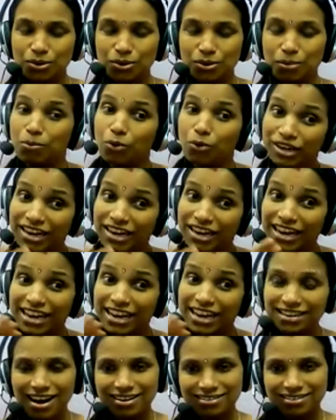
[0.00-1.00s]
So
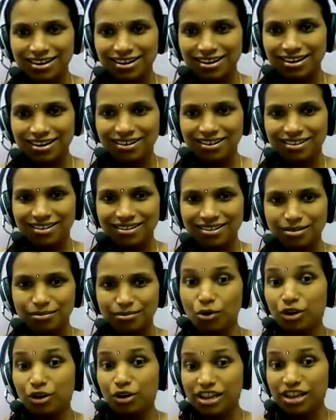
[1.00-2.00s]
moderate artha,
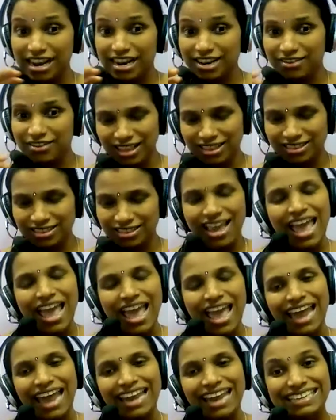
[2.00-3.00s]
moderate wealth,
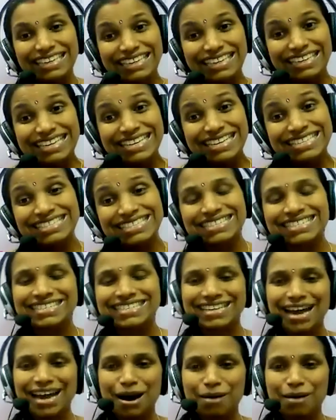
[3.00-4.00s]
and
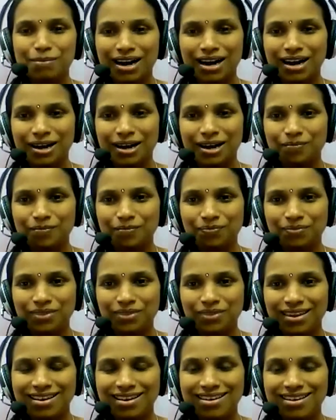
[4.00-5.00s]
least kama.
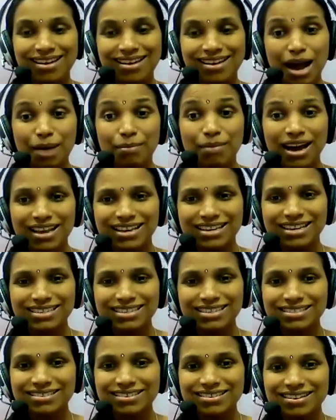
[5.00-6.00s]
Kama
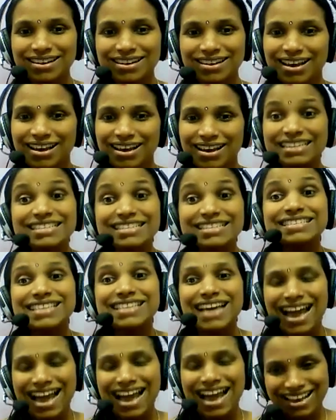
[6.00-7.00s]
is the
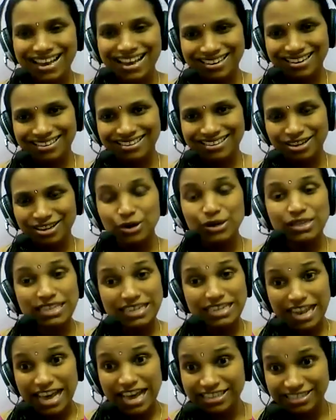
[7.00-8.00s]
desire or the
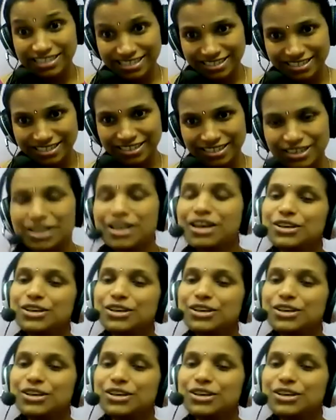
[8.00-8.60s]
luster.